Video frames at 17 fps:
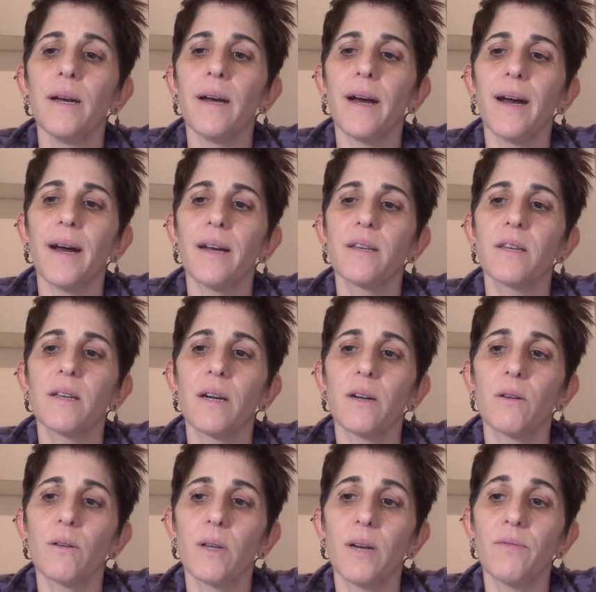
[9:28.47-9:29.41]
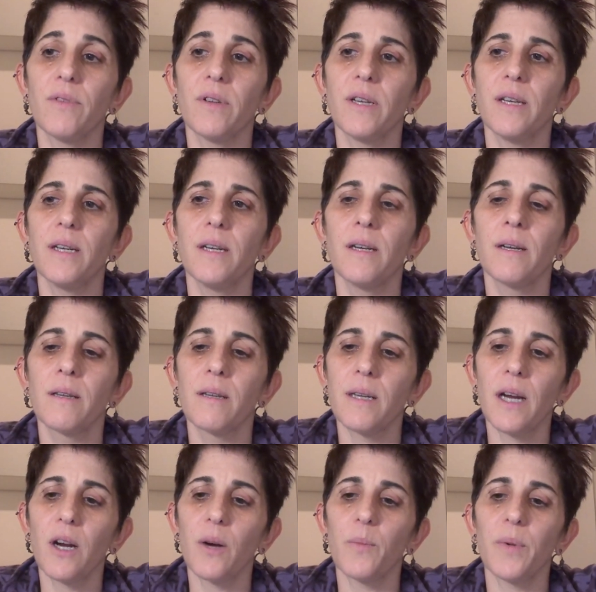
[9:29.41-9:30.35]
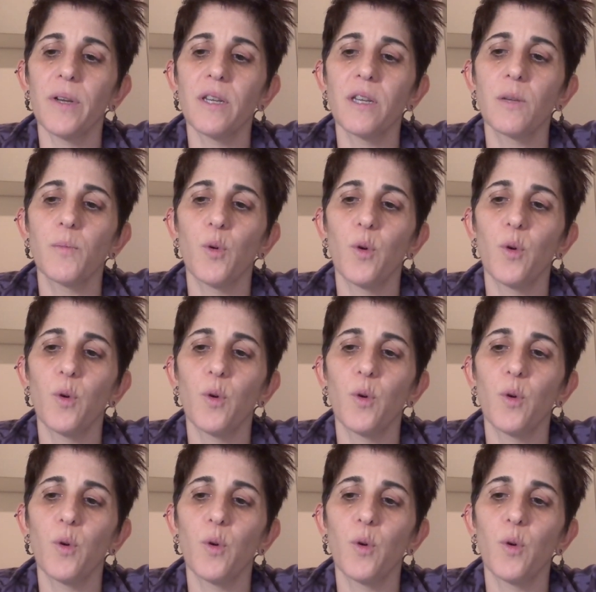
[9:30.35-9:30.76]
as our lovely therapists